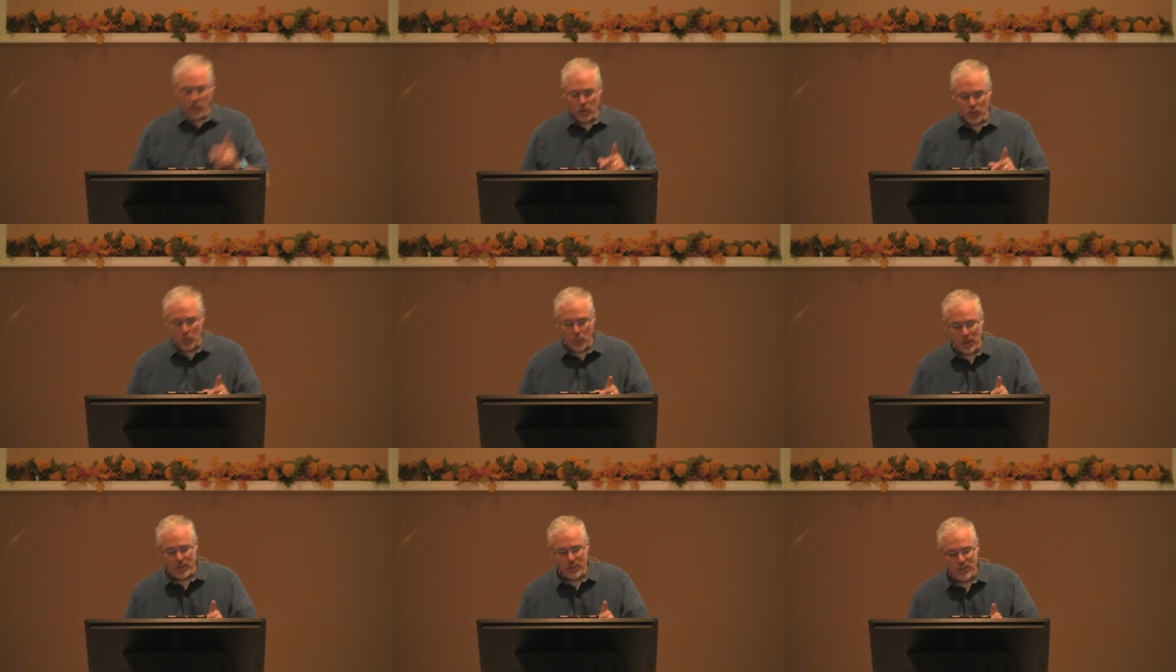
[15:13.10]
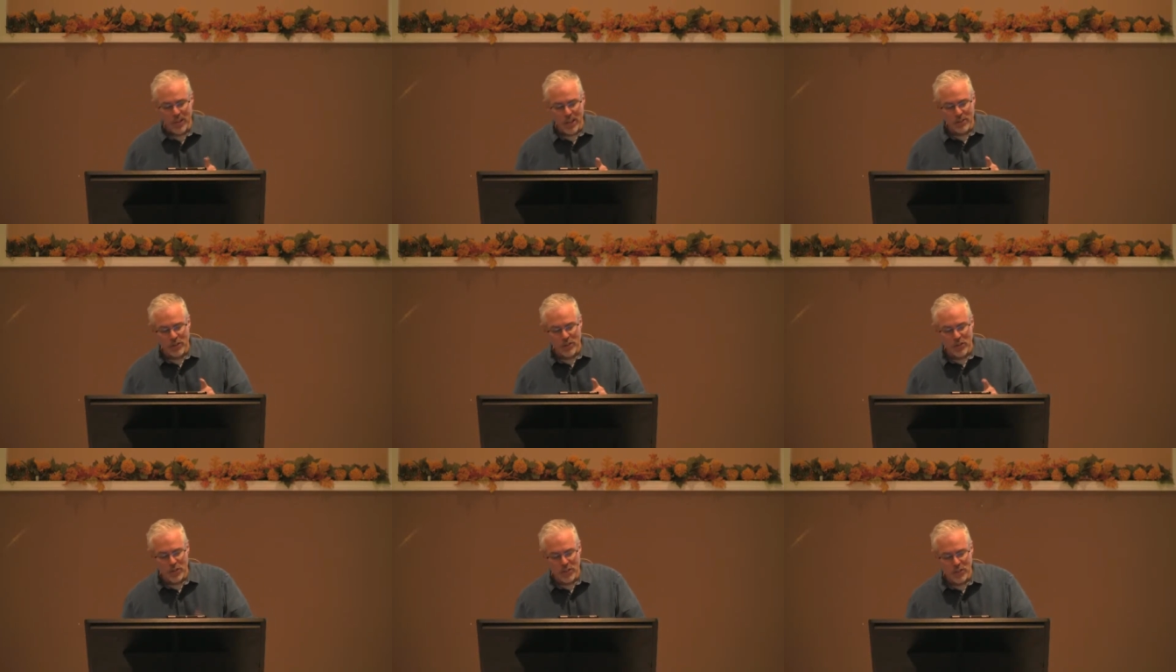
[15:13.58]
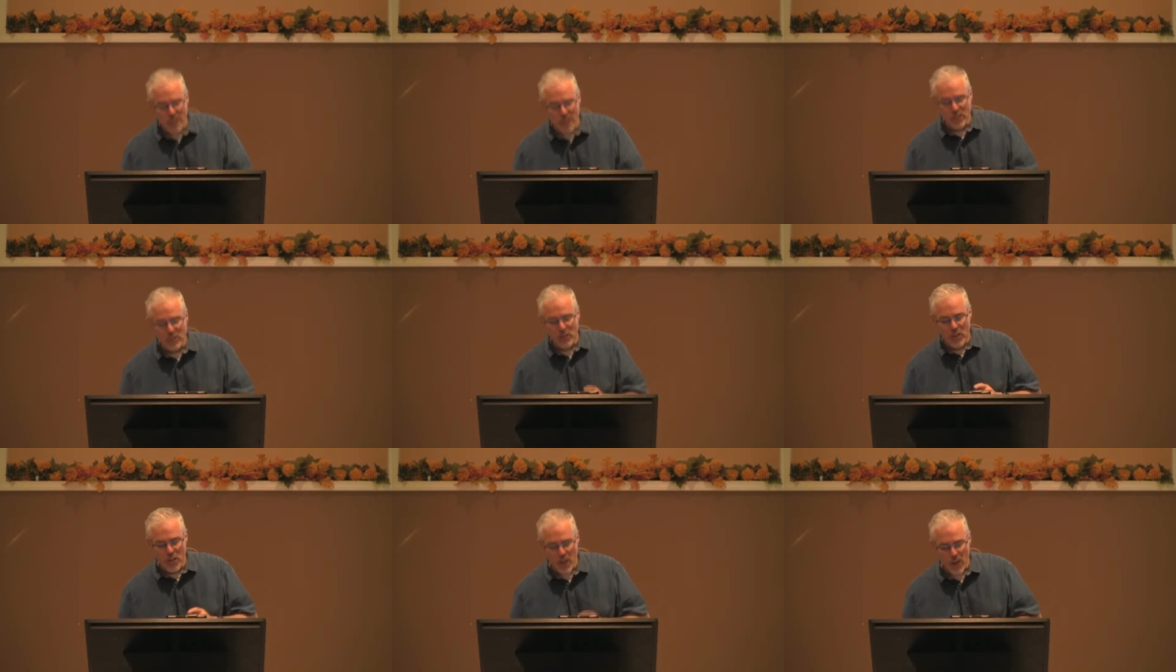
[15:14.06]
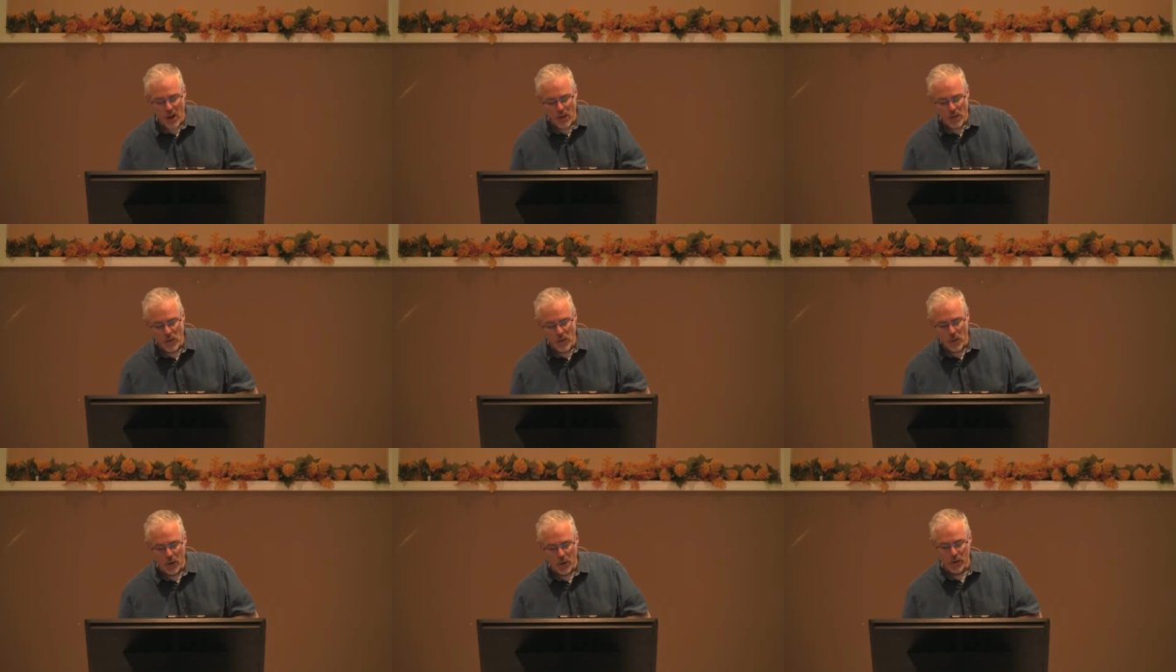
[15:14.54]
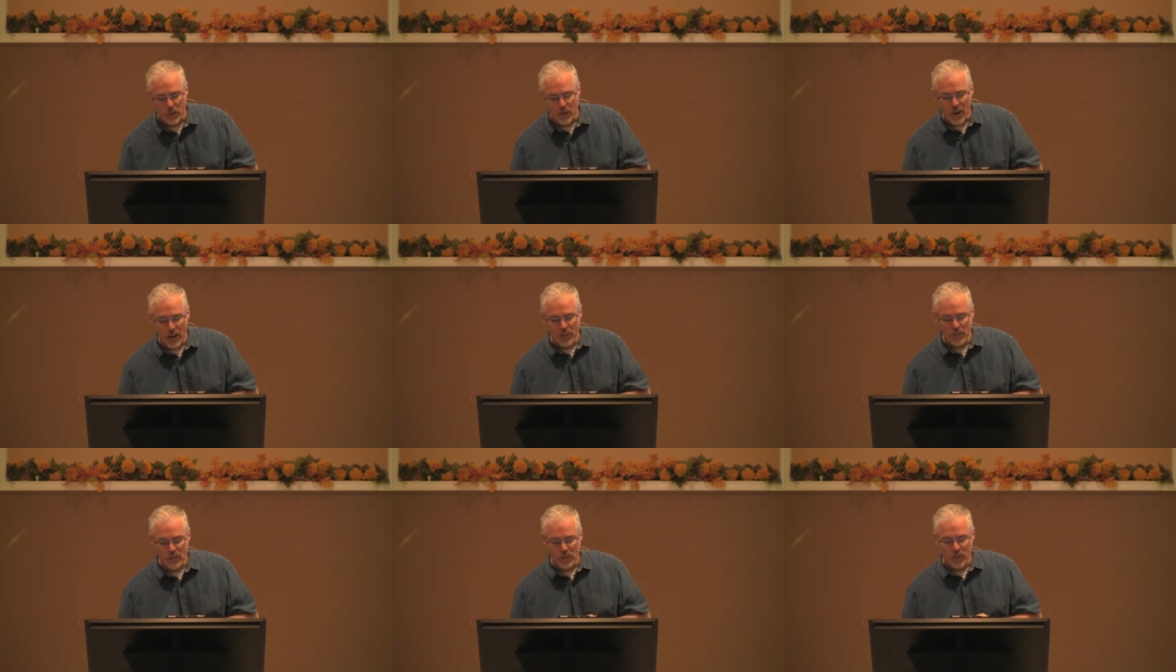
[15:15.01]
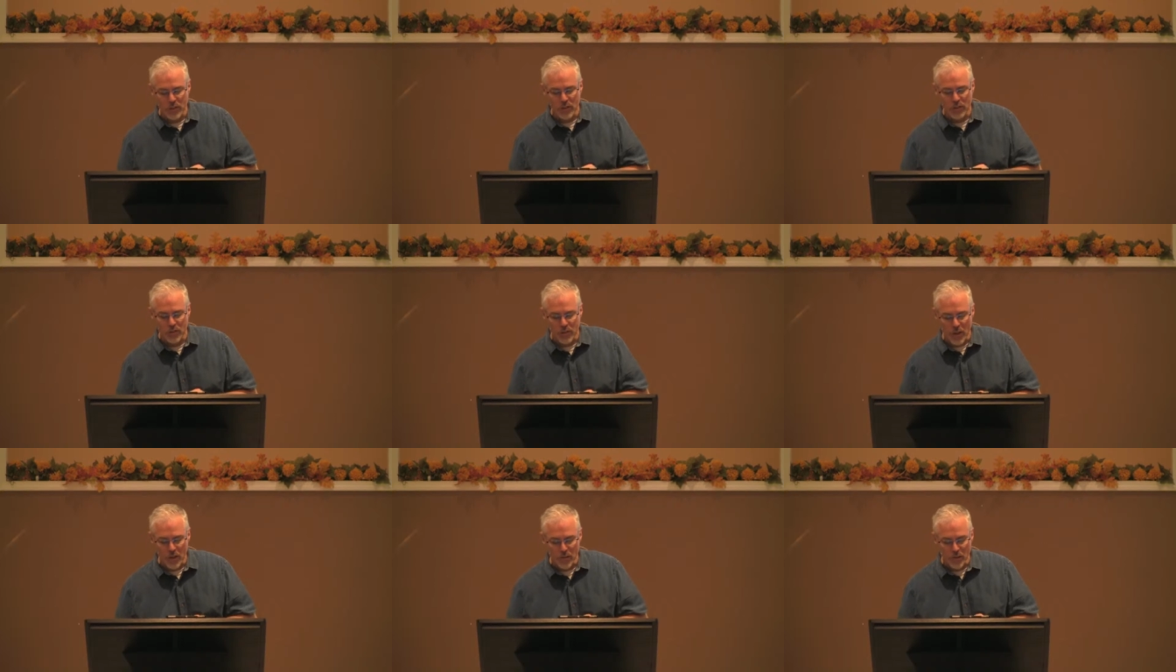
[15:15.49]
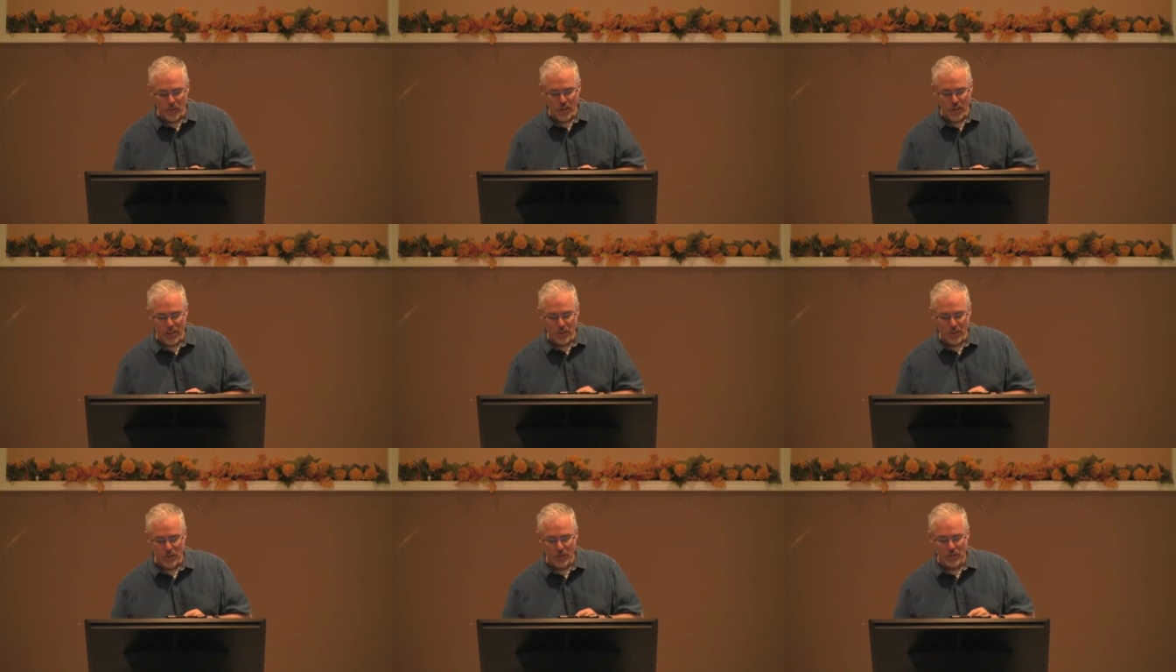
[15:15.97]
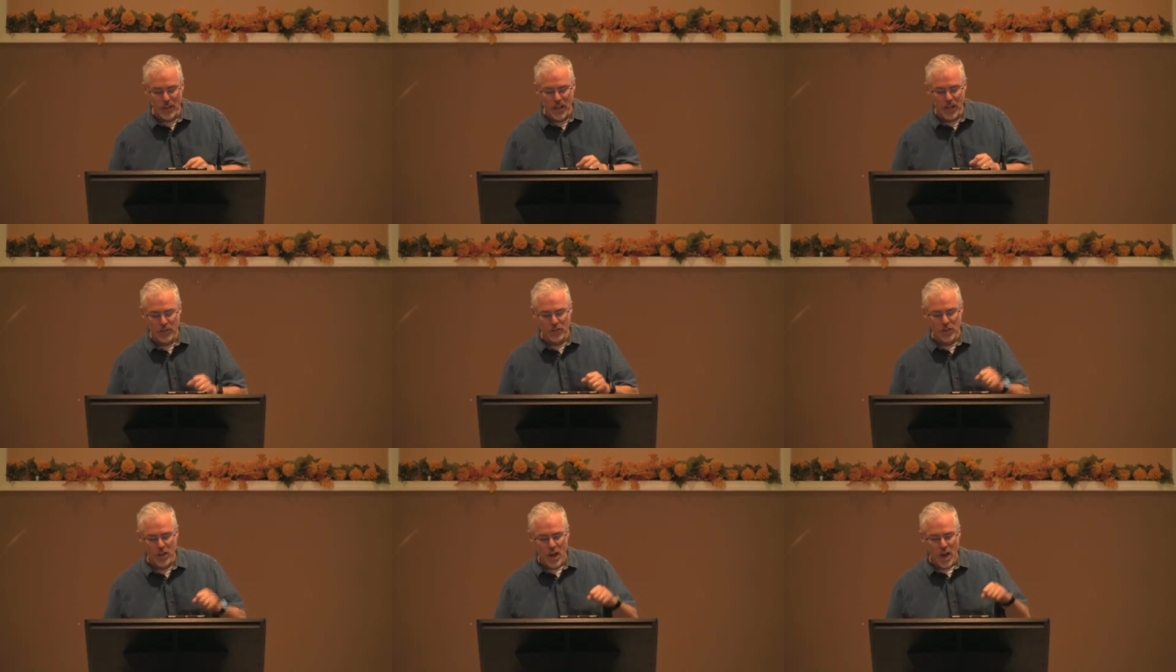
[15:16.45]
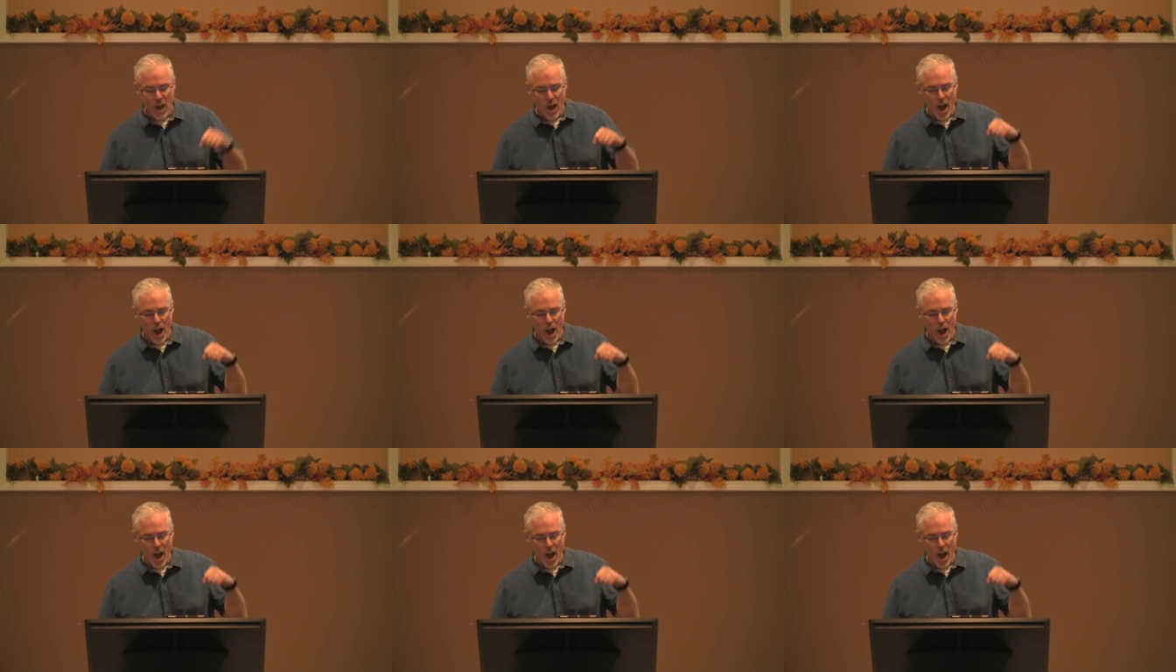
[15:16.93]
verse 1 says since therefore Christ suffered in the flesh